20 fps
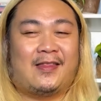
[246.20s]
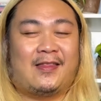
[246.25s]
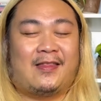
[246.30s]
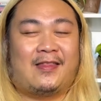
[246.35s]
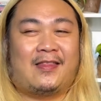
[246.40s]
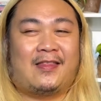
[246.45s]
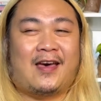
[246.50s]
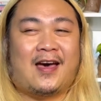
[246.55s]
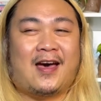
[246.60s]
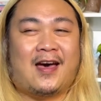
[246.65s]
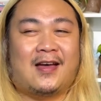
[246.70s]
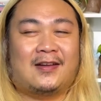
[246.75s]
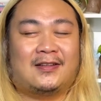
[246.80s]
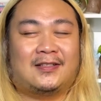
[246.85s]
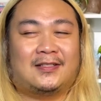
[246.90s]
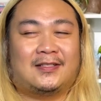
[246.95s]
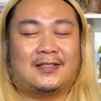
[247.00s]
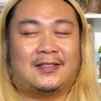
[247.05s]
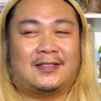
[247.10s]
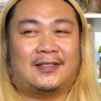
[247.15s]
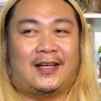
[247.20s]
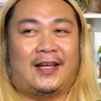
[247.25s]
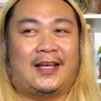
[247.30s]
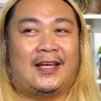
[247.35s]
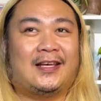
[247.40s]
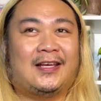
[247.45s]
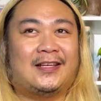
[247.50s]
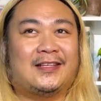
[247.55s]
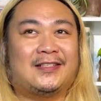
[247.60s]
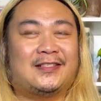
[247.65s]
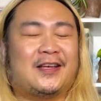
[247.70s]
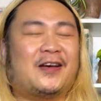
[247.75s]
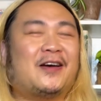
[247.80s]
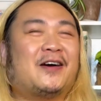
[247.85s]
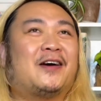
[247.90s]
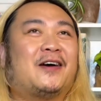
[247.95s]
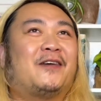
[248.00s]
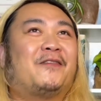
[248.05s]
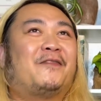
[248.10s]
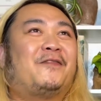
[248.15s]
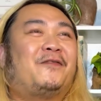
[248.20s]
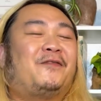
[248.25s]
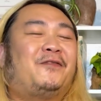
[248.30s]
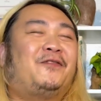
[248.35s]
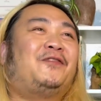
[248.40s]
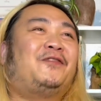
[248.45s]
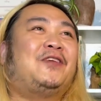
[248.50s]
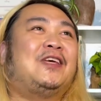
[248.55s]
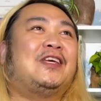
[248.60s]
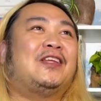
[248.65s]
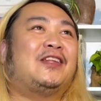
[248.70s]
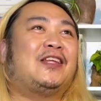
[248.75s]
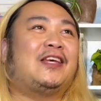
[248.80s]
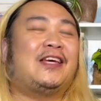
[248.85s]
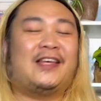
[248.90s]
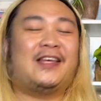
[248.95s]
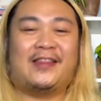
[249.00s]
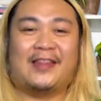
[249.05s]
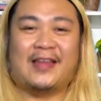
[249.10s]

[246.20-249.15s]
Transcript: that is a feeling